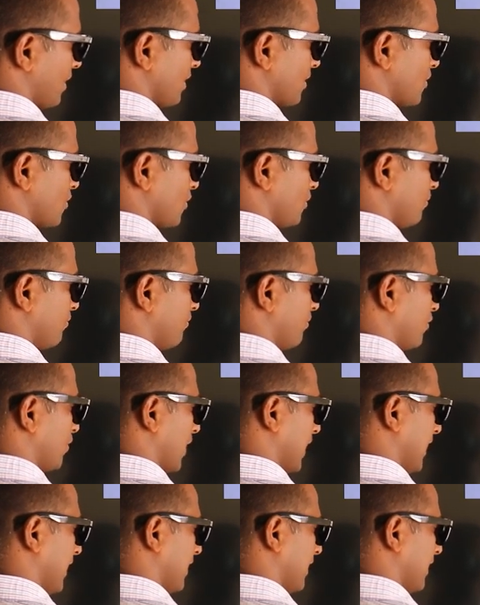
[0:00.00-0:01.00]
so
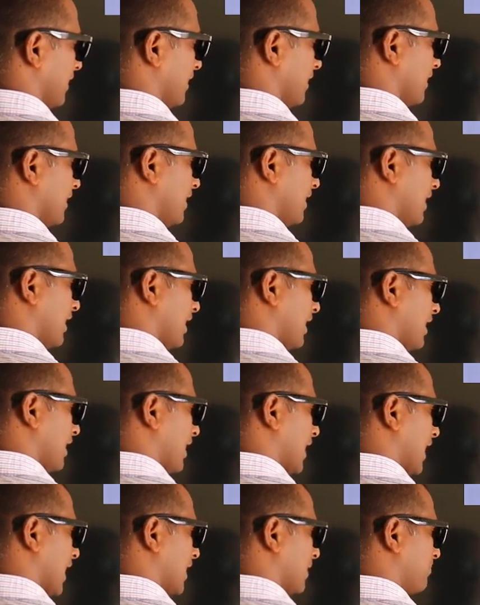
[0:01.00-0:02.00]
14.
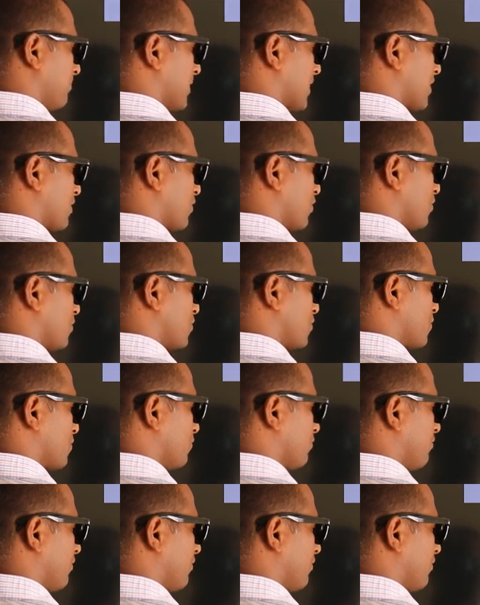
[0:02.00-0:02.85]
A number close to